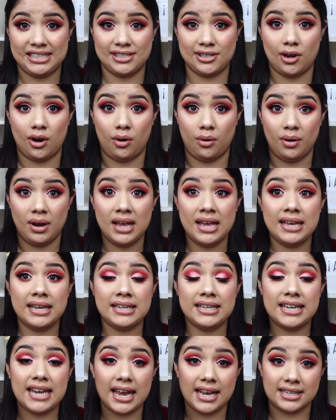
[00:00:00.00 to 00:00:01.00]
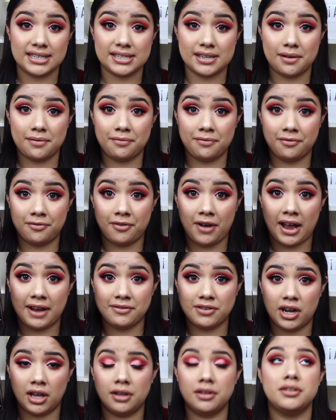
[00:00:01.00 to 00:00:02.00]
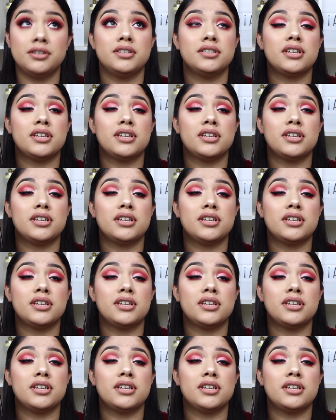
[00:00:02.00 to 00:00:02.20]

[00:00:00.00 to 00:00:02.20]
So yes, $5.